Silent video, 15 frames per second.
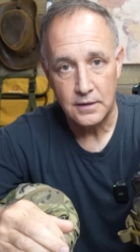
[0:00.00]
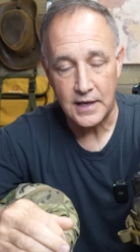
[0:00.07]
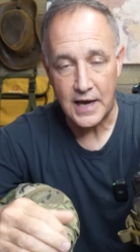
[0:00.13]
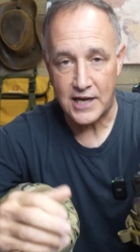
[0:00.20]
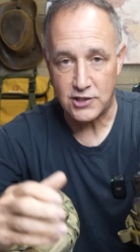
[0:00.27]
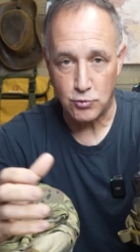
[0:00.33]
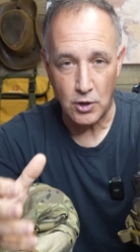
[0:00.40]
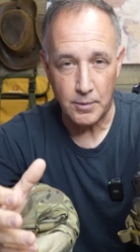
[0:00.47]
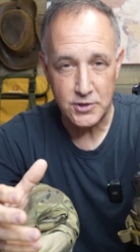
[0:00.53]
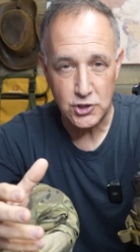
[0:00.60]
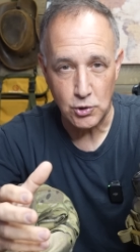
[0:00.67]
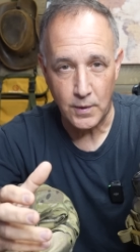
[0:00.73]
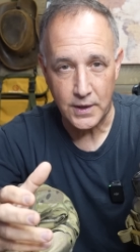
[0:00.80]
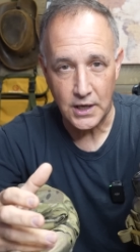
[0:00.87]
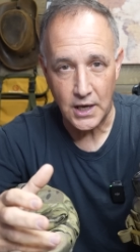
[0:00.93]
Now guys, we're going to be
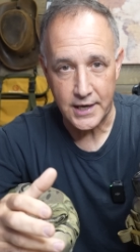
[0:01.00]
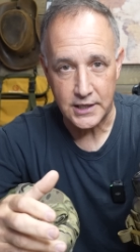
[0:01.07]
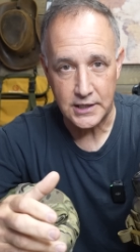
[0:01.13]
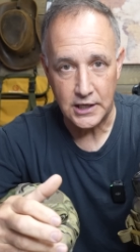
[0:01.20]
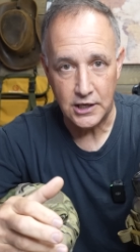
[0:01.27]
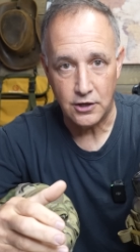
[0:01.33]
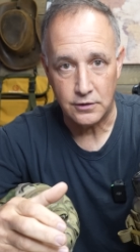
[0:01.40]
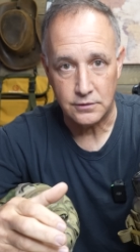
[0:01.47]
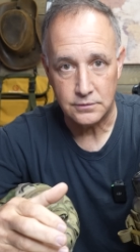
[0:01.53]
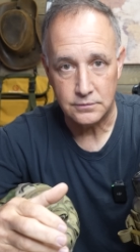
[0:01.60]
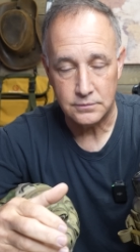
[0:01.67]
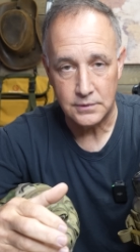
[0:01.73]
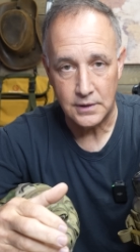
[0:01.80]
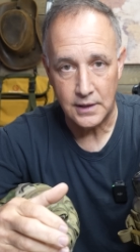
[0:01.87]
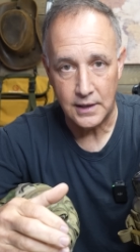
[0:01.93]
showing a lot of gear,
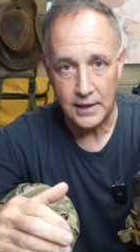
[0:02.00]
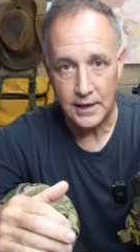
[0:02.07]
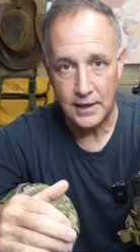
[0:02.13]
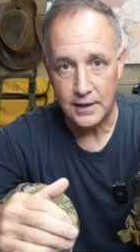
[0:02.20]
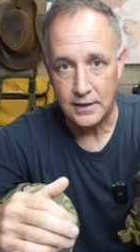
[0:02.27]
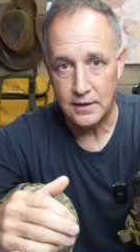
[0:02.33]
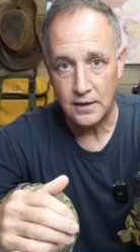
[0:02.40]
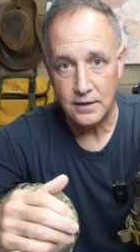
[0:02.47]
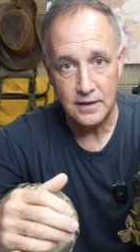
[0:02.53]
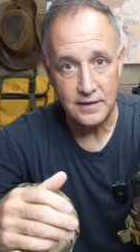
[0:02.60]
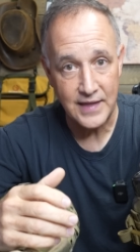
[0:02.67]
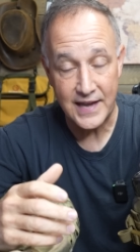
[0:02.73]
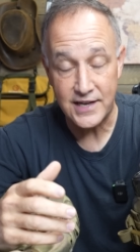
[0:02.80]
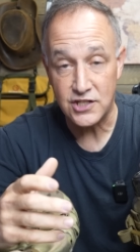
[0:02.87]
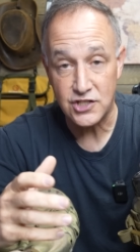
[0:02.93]
and
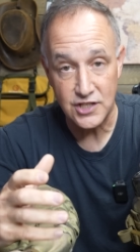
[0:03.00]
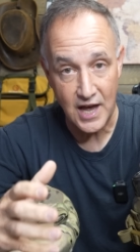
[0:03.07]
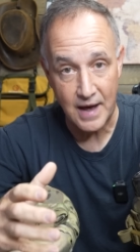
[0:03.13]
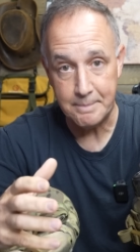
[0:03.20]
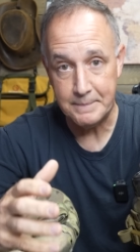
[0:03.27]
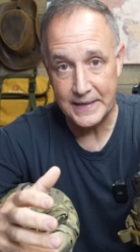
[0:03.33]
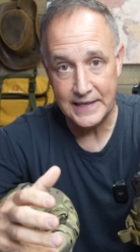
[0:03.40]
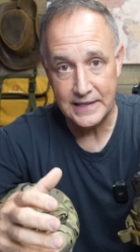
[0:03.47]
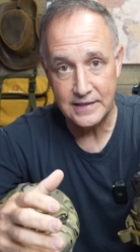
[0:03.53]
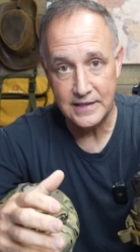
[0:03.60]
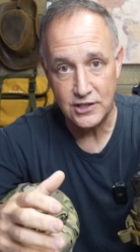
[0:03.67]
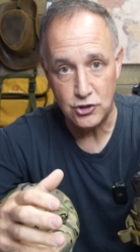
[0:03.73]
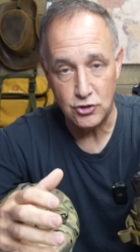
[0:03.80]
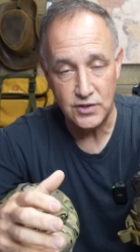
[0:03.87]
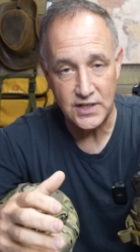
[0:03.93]
that does not mean
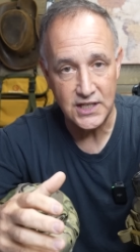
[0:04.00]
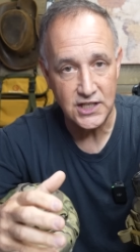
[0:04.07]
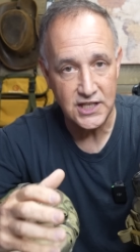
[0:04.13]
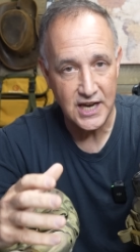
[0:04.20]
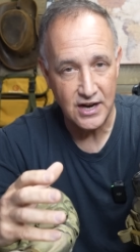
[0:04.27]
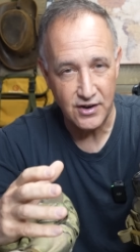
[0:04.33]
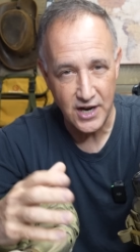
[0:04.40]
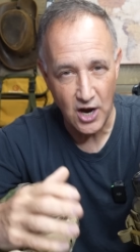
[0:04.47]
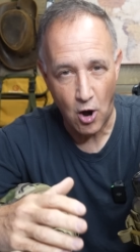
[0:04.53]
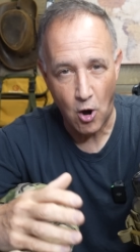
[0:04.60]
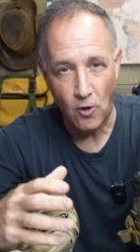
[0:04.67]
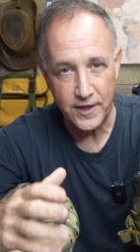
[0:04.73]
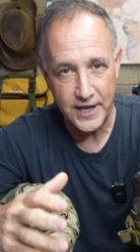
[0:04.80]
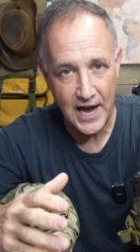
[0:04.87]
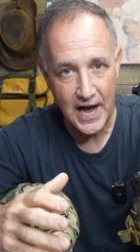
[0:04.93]
that you need to carry
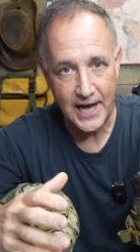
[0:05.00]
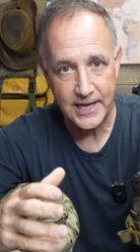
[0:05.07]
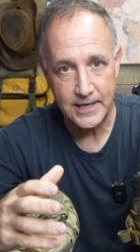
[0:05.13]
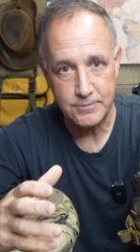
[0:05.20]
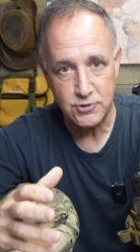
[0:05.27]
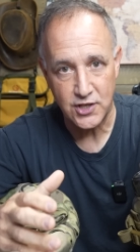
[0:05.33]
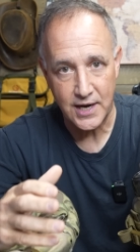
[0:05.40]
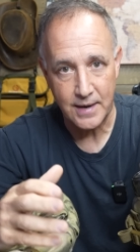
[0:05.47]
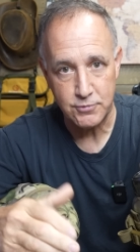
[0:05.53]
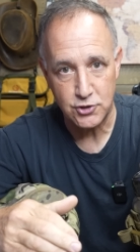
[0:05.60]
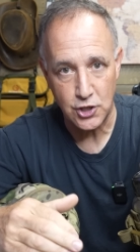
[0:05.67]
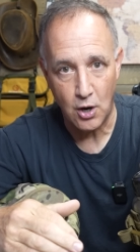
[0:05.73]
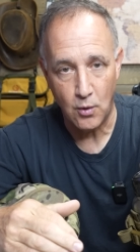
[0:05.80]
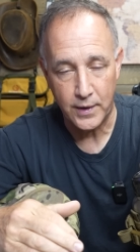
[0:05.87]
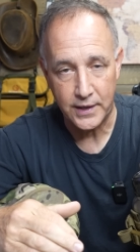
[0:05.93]
all the items that I'm
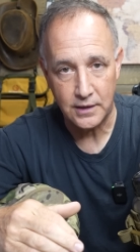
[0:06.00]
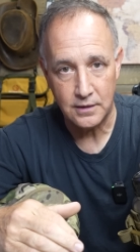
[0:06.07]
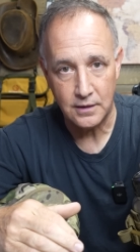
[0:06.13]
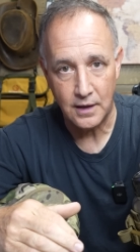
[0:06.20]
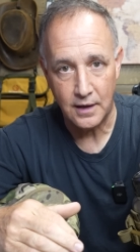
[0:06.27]
showing.